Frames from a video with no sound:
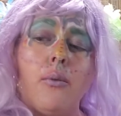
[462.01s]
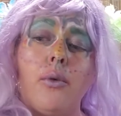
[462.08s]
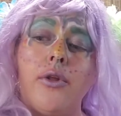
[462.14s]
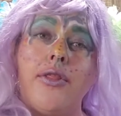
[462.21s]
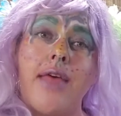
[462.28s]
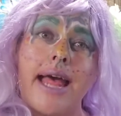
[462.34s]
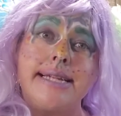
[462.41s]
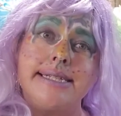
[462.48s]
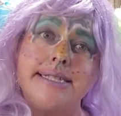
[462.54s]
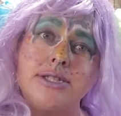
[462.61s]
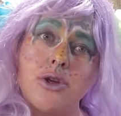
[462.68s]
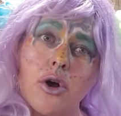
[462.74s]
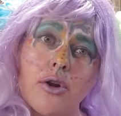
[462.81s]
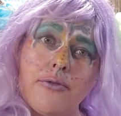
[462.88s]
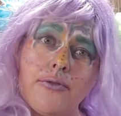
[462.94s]
Well, that
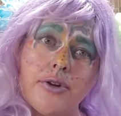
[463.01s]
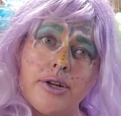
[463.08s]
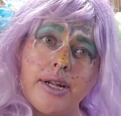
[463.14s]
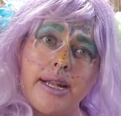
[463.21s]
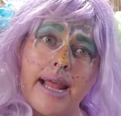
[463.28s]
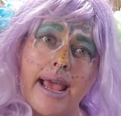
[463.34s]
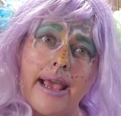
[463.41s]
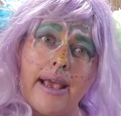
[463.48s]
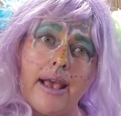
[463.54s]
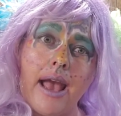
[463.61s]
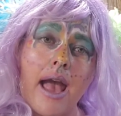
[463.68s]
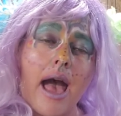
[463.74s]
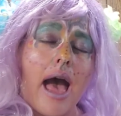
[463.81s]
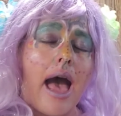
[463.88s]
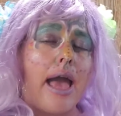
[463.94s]
is all for today.
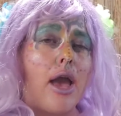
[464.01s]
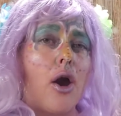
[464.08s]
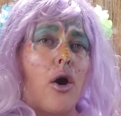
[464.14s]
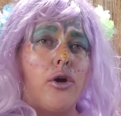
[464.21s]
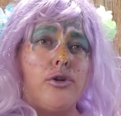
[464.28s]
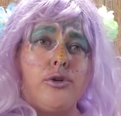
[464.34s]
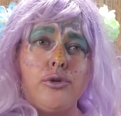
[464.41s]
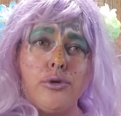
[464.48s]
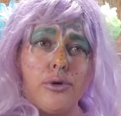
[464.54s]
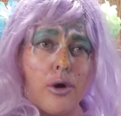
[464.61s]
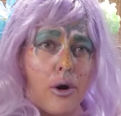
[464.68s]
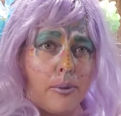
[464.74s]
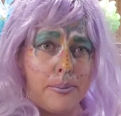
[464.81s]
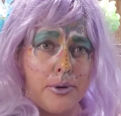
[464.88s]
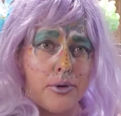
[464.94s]
I do
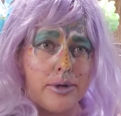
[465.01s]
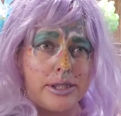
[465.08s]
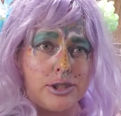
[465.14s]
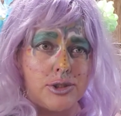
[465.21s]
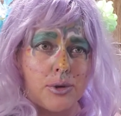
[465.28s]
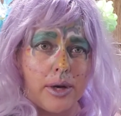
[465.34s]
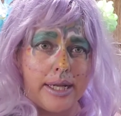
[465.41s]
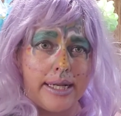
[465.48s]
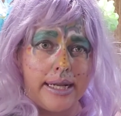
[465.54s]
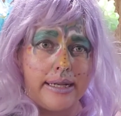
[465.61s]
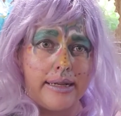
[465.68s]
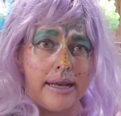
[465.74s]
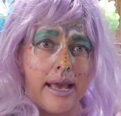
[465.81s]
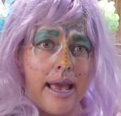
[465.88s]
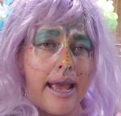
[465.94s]
hope you enjoyed
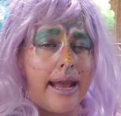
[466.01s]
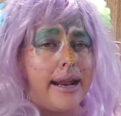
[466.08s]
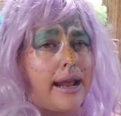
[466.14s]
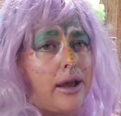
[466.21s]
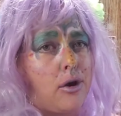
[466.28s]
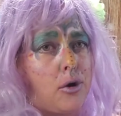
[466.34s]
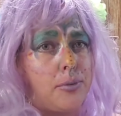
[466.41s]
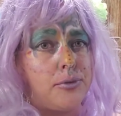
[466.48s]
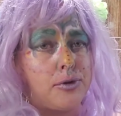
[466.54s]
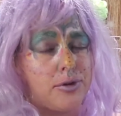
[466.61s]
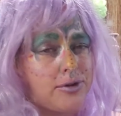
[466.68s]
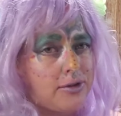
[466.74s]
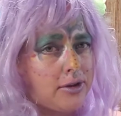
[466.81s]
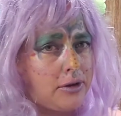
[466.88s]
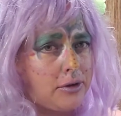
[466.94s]
it, and I hope to
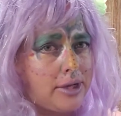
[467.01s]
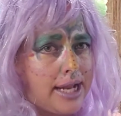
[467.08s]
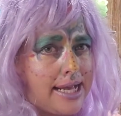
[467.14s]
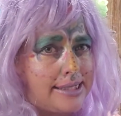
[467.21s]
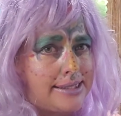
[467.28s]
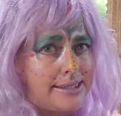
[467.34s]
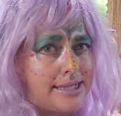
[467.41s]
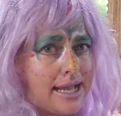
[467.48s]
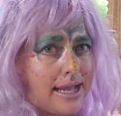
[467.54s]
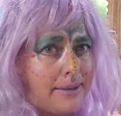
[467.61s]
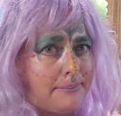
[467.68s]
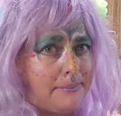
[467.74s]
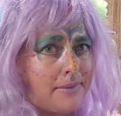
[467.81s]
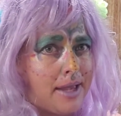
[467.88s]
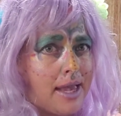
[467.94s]
see you next time.
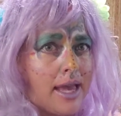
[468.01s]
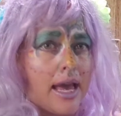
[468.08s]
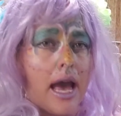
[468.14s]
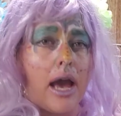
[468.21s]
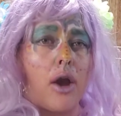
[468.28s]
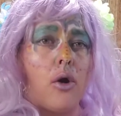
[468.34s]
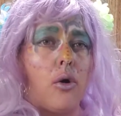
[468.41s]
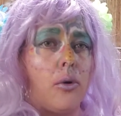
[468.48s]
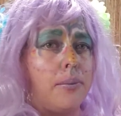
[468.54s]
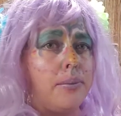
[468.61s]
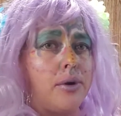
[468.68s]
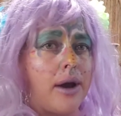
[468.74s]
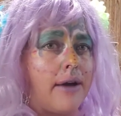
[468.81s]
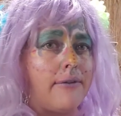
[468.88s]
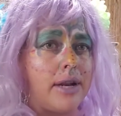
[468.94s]
I hope
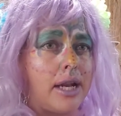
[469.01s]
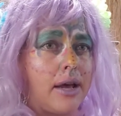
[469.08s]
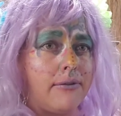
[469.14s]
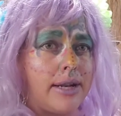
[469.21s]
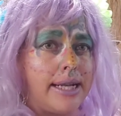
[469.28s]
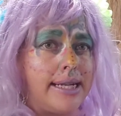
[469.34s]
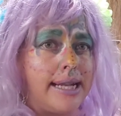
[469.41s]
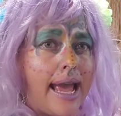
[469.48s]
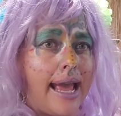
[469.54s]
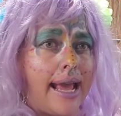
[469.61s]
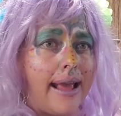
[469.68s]
you have a lovely day.